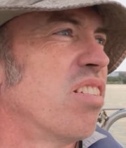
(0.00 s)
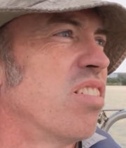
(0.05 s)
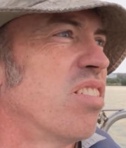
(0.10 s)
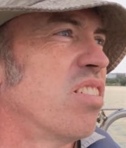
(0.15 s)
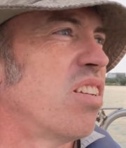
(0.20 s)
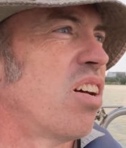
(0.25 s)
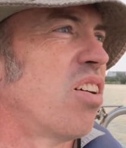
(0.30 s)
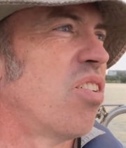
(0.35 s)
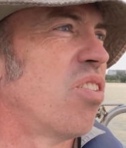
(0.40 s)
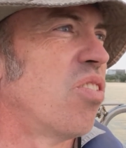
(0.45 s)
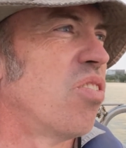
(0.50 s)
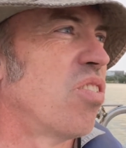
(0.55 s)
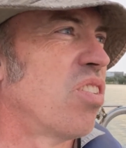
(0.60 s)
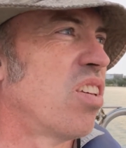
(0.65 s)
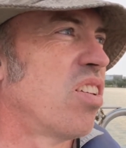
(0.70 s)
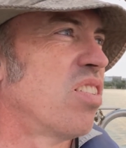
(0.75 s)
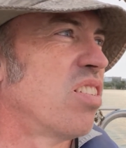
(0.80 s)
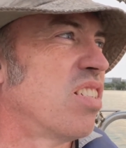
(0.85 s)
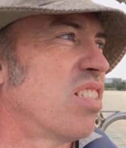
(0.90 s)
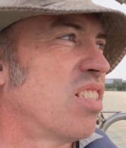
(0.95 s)
So
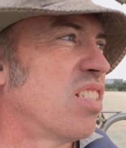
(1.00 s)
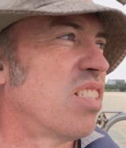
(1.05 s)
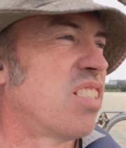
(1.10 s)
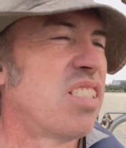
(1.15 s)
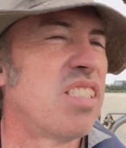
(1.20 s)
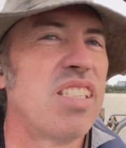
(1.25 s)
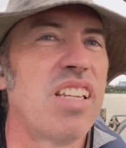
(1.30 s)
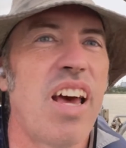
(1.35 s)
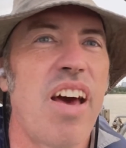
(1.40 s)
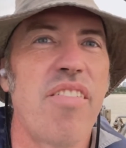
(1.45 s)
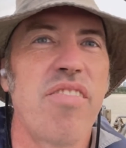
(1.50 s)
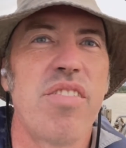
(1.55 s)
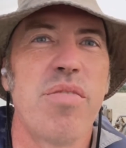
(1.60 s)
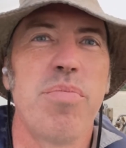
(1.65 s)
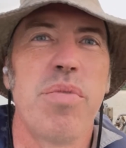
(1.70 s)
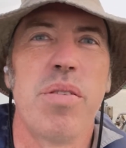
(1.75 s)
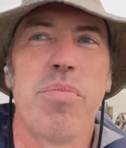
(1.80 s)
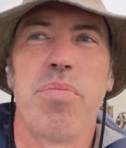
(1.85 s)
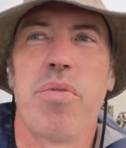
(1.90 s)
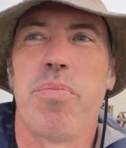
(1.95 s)
you just have to
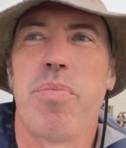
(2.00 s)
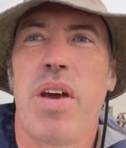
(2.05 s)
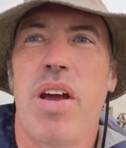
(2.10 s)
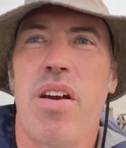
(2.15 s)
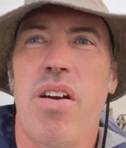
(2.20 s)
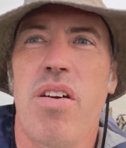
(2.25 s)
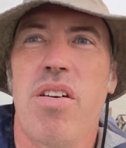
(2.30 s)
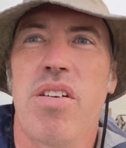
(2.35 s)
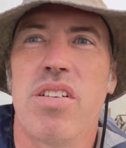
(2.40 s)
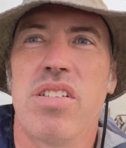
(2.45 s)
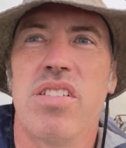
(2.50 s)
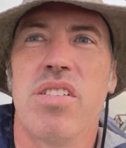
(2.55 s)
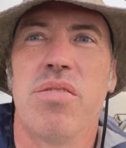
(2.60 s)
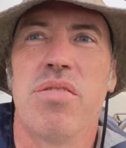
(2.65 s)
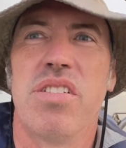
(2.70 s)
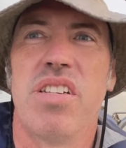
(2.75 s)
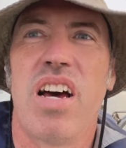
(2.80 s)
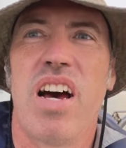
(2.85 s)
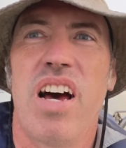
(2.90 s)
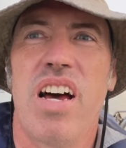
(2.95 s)
be prepared to
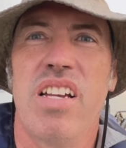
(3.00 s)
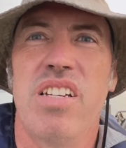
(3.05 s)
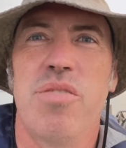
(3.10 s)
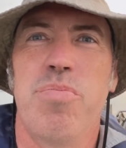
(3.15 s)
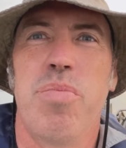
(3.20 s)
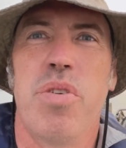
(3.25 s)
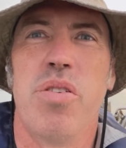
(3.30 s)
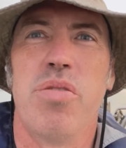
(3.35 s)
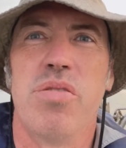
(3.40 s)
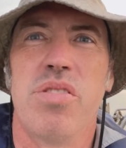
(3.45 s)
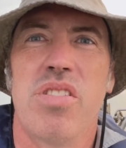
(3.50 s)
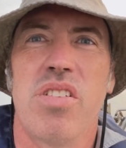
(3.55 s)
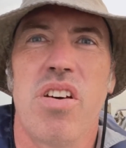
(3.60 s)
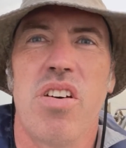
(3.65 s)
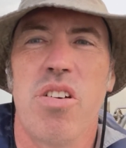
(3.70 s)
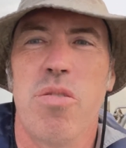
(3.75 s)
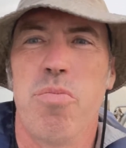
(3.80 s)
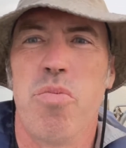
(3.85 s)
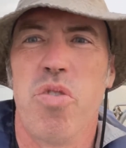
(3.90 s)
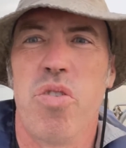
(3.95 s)
dodge boats
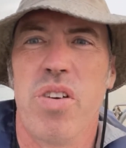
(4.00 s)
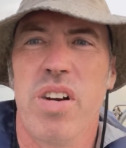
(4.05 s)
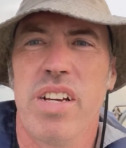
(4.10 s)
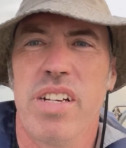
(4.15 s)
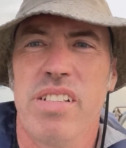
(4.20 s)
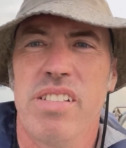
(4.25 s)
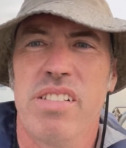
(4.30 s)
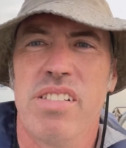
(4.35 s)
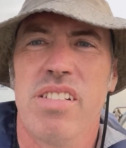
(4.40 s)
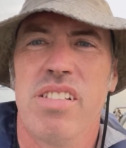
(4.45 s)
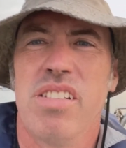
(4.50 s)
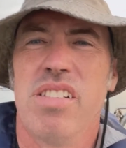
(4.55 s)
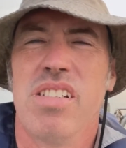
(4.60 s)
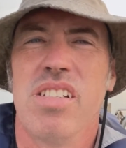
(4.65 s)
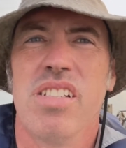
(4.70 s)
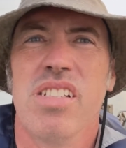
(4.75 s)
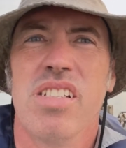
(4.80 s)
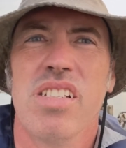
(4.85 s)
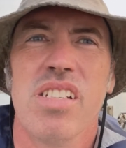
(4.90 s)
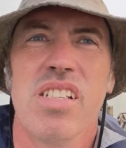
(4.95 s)
on moorings
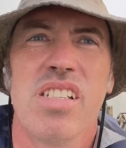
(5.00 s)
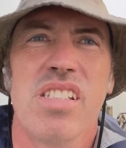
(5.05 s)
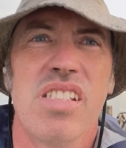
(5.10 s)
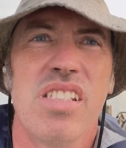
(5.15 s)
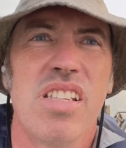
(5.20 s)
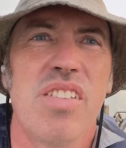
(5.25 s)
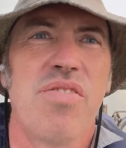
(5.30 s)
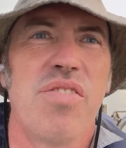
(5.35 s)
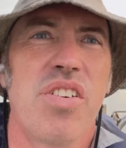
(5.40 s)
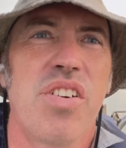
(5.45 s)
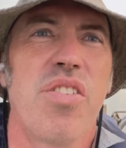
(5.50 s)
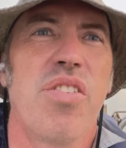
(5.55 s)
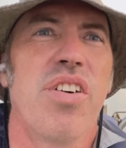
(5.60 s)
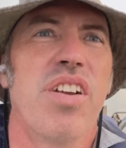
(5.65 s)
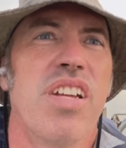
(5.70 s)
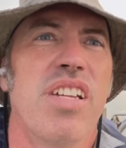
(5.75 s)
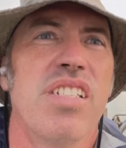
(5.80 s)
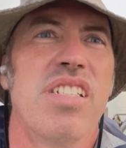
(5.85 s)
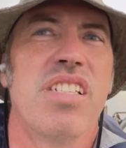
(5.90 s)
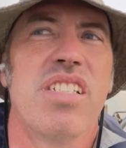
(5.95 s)
if you're
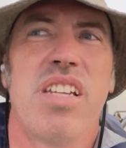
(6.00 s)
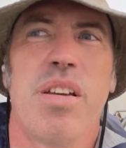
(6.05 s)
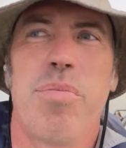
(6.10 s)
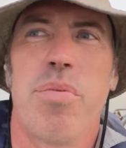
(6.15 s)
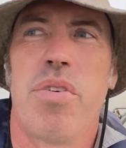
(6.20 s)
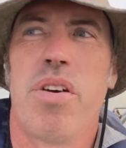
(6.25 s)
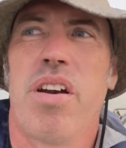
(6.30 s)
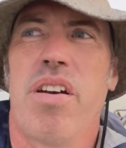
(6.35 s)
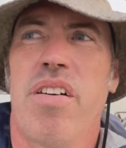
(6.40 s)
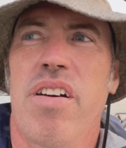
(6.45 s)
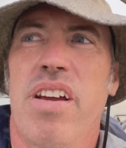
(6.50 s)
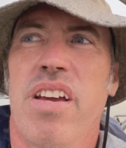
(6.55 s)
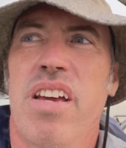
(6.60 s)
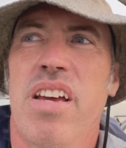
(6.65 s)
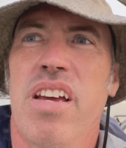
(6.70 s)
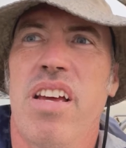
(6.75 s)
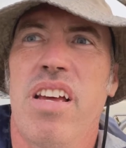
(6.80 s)
going into Tipperary.